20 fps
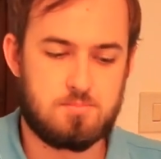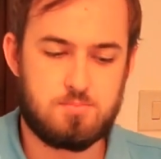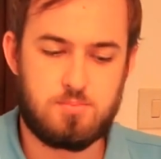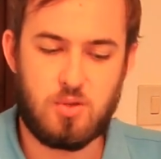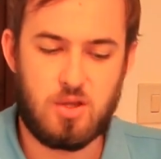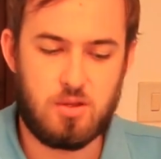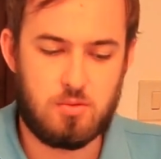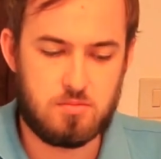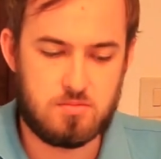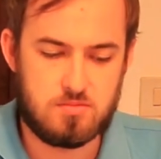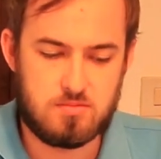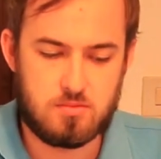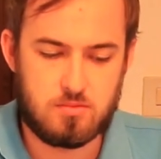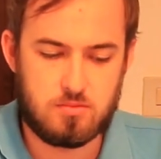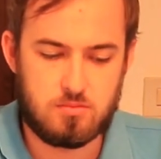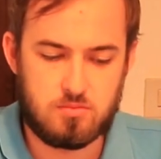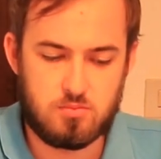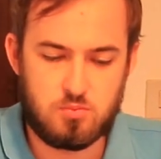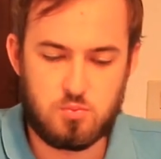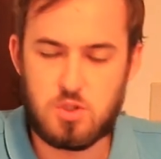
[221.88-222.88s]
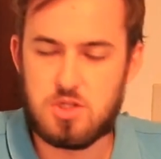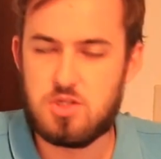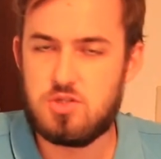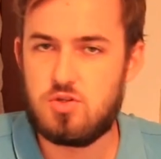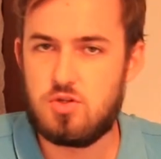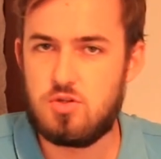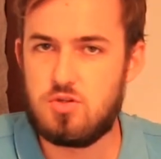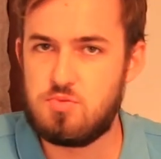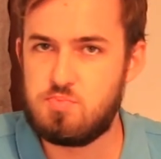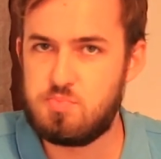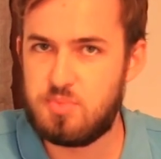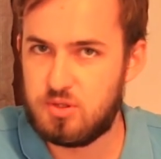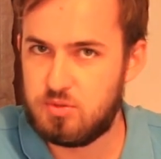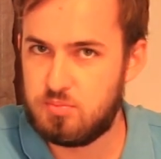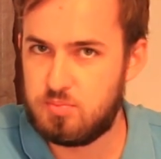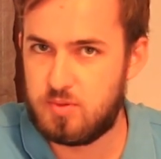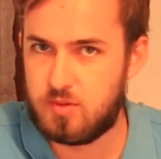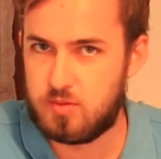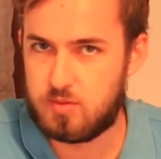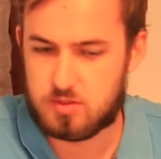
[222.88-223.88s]
But when should you
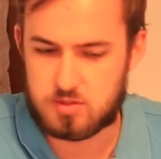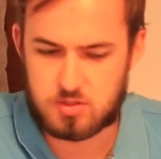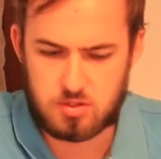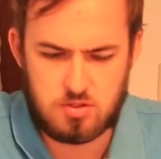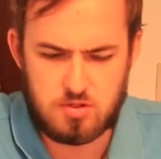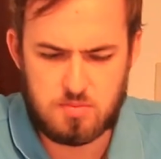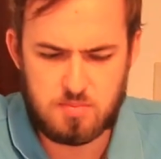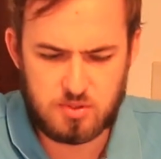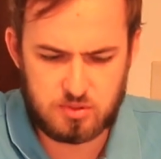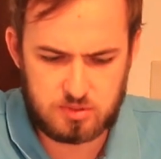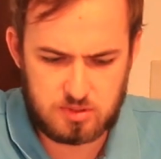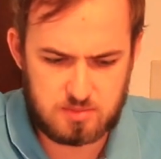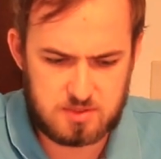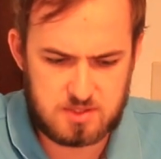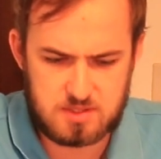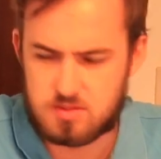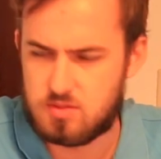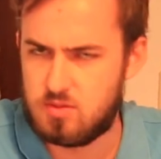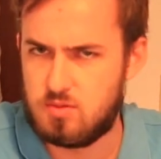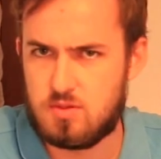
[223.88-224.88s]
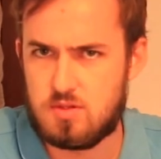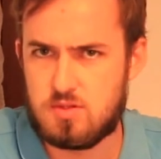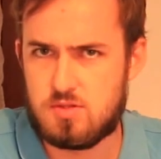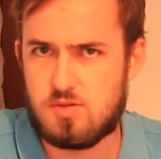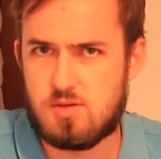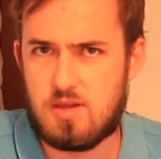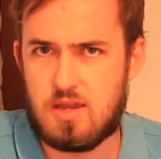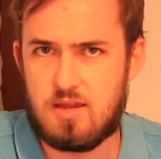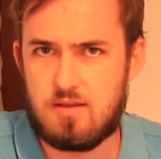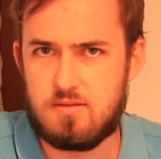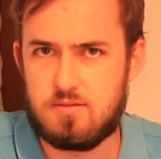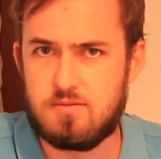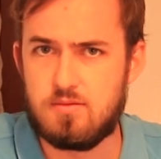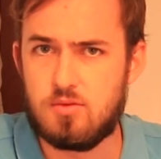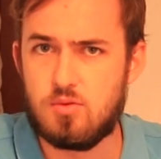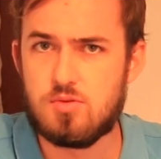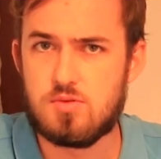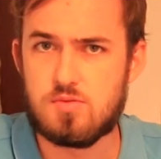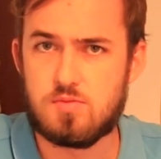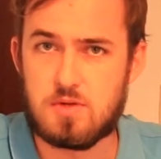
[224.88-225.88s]
build buildings? Should you build them as soon as you
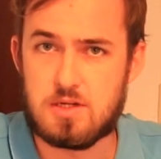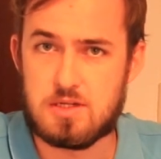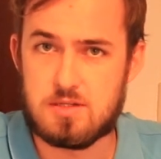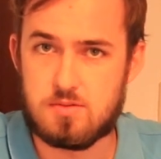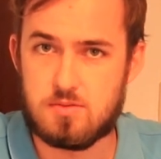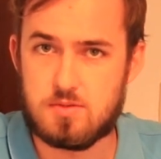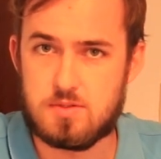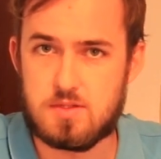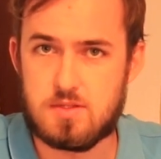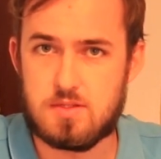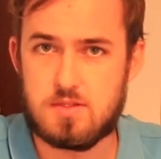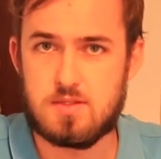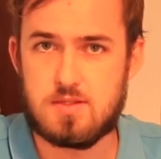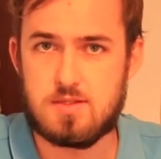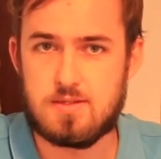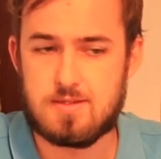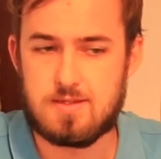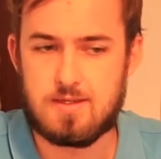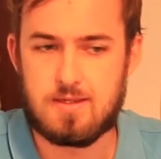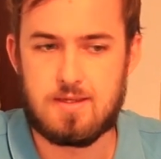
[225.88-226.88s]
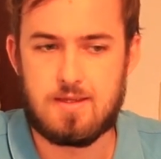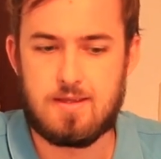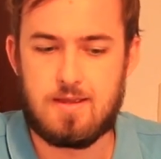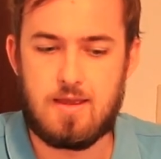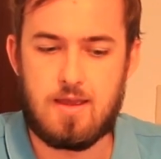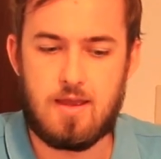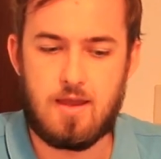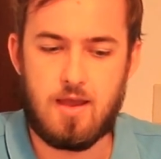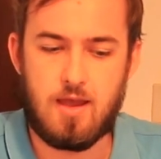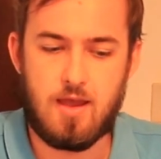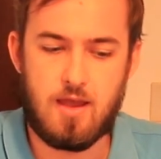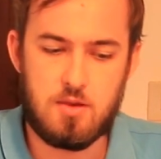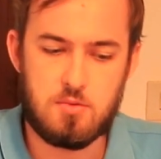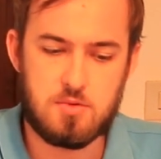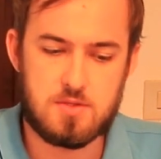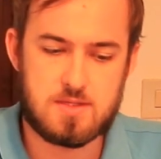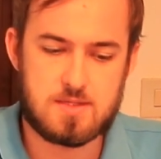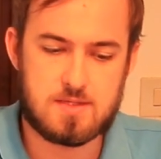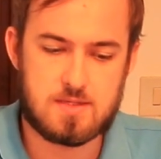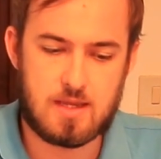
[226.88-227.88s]
have all the resources? I
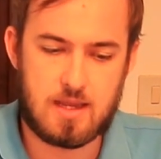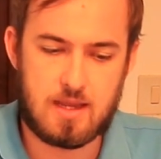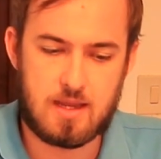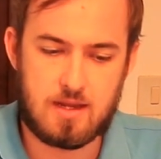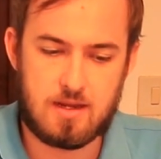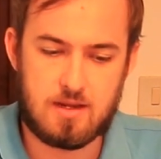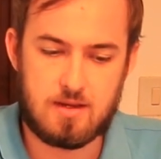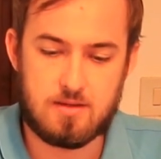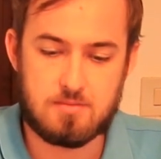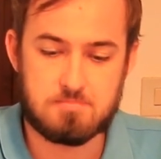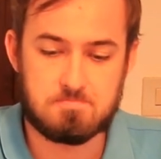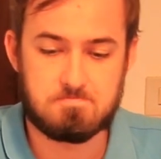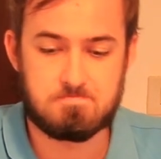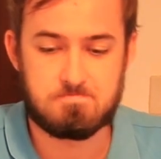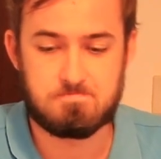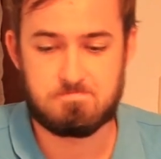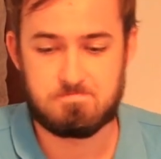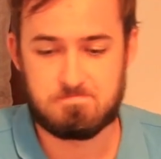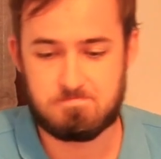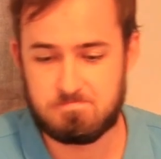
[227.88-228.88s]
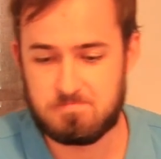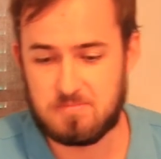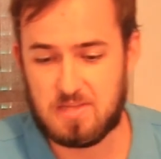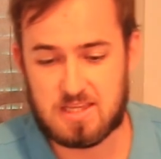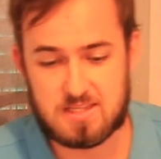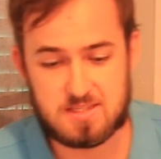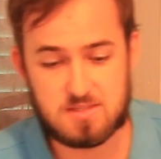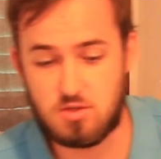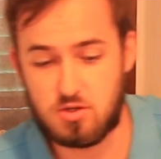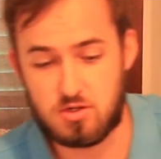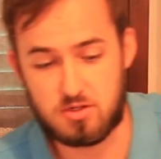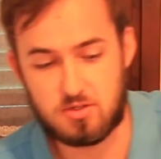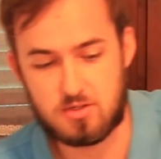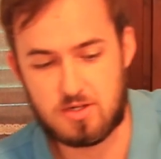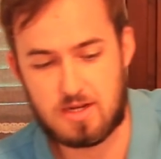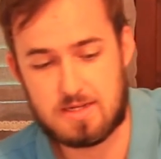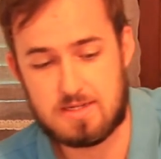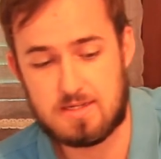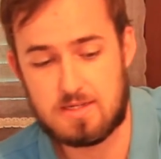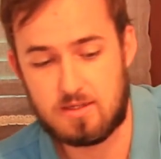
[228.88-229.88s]
would say that's not a good
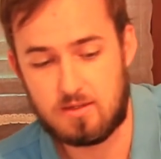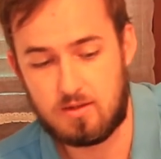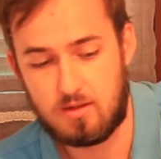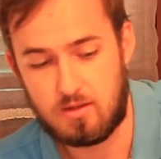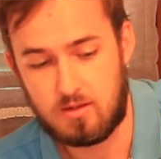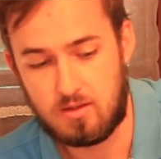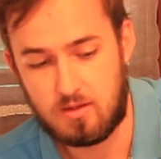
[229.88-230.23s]
idea.